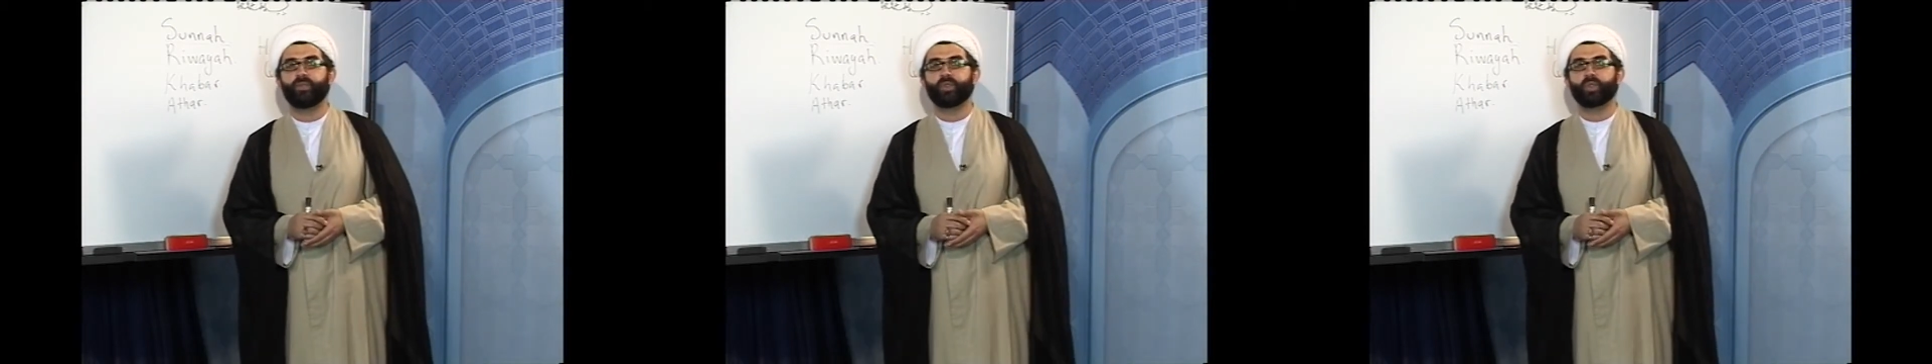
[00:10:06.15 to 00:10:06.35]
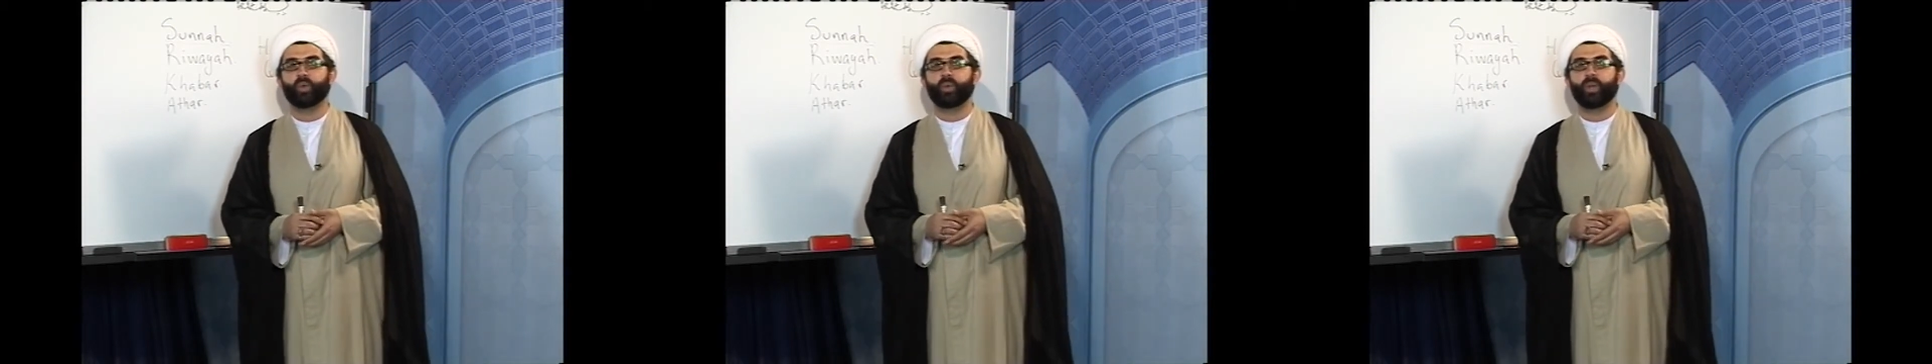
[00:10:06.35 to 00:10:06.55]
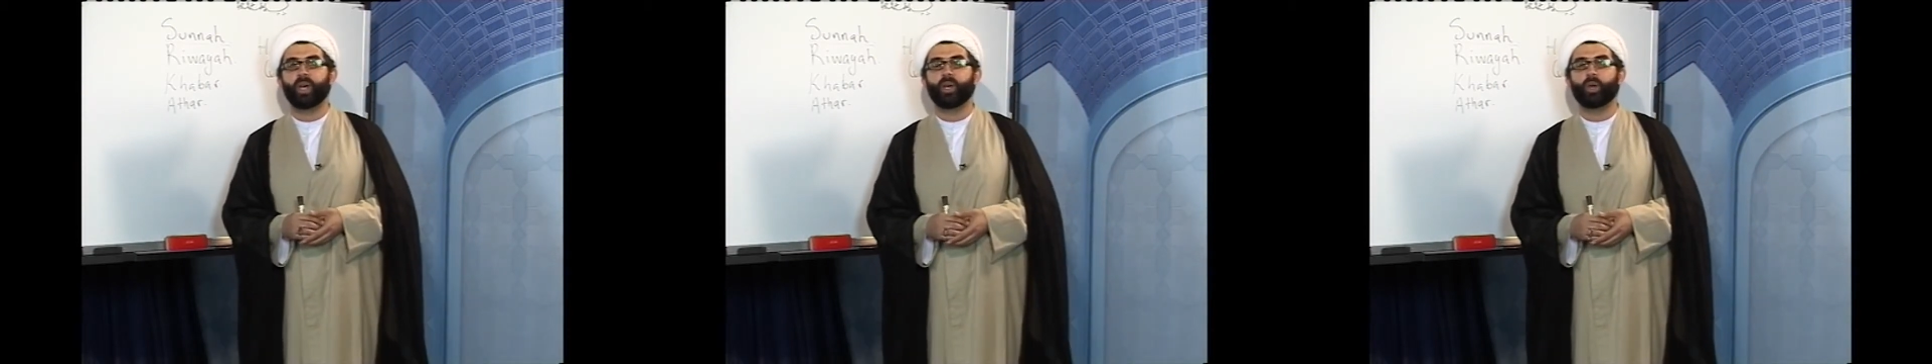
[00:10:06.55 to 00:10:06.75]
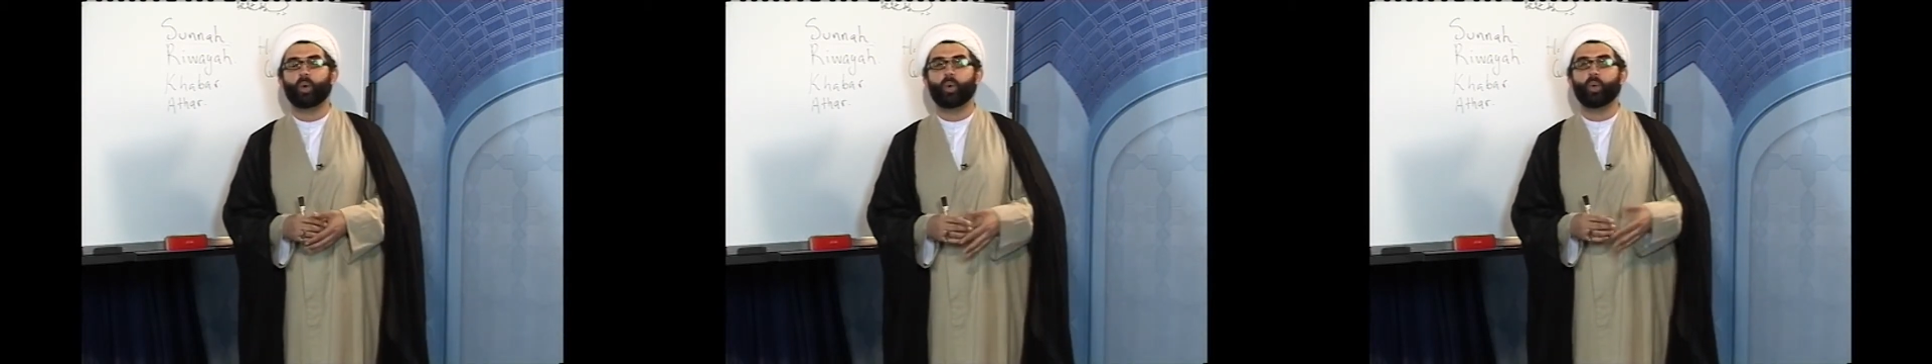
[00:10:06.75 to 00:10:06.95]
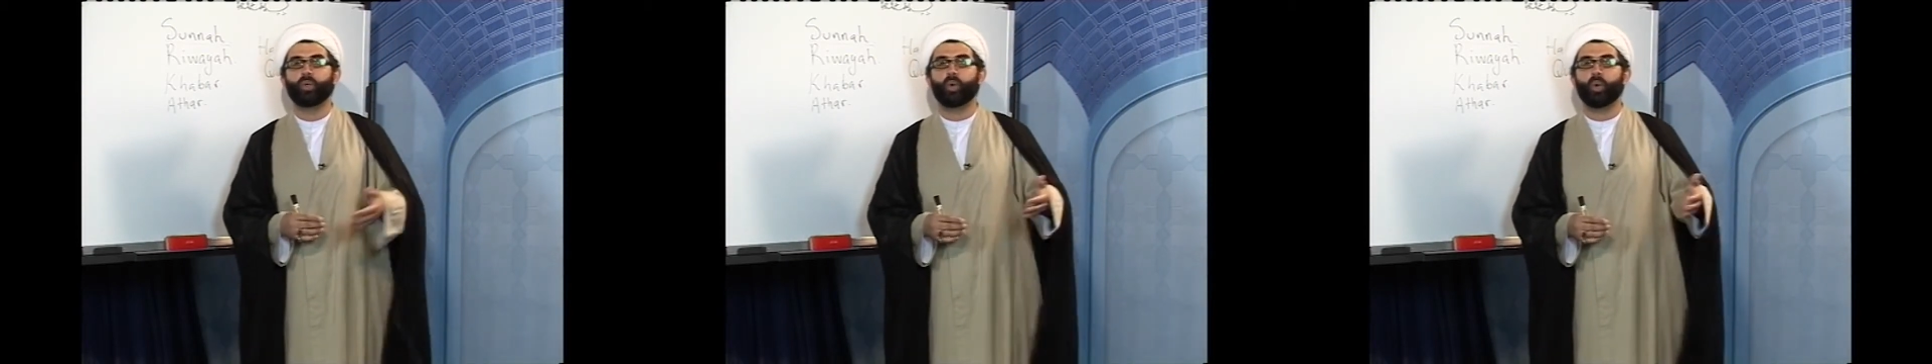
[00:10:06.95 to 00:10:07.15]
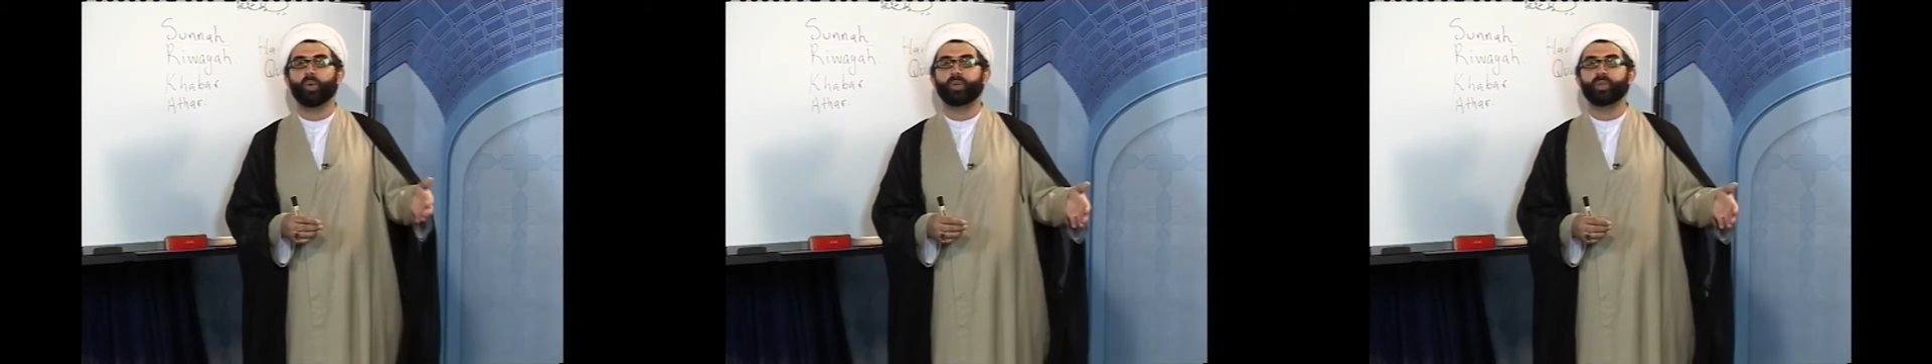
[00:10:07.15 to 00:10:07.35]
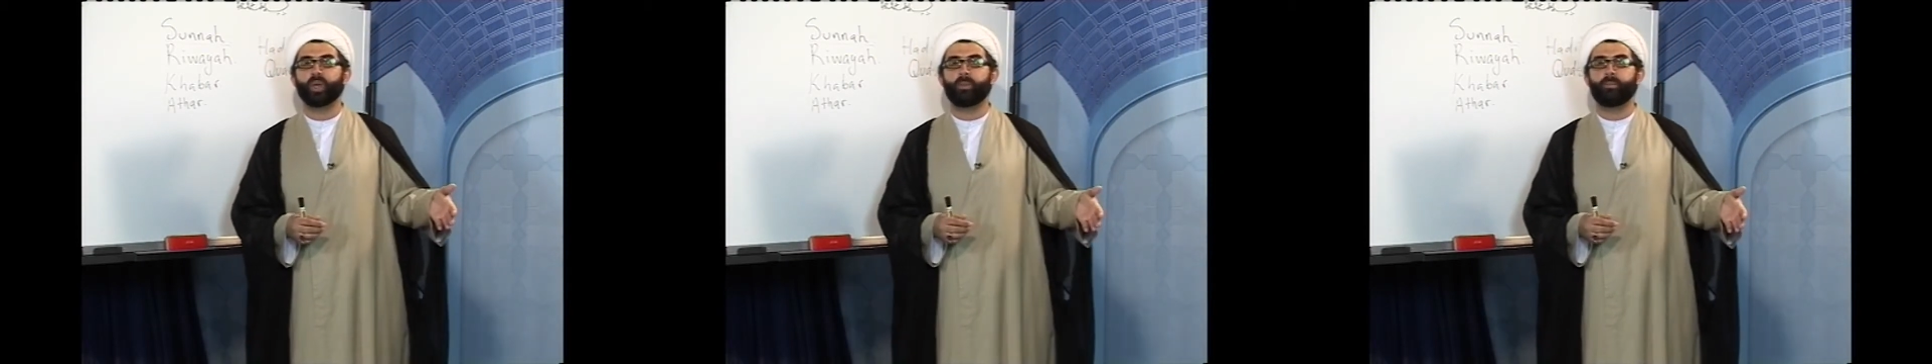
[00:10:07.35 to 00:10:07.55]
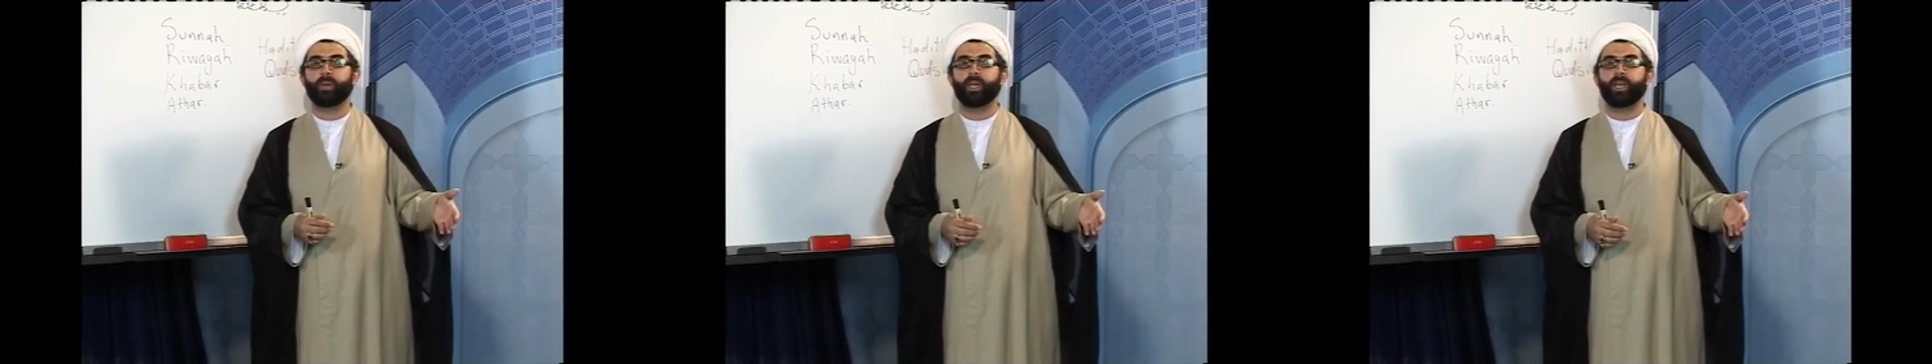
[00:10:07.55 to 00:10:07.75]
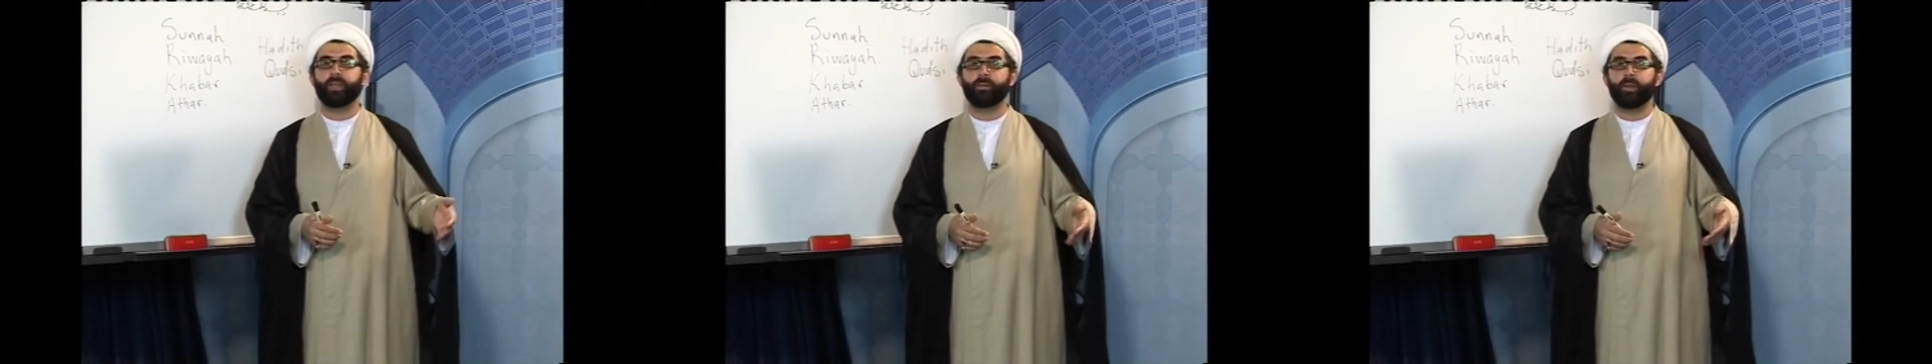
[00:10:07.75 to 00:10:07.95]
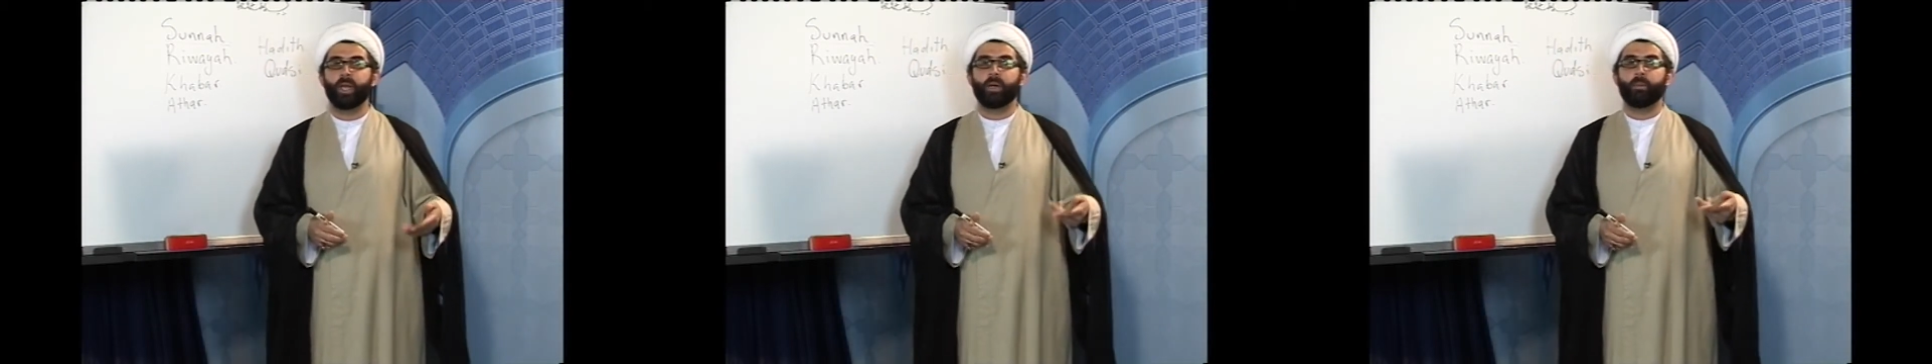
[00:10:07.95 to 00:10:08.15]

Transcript: sunnah could also mean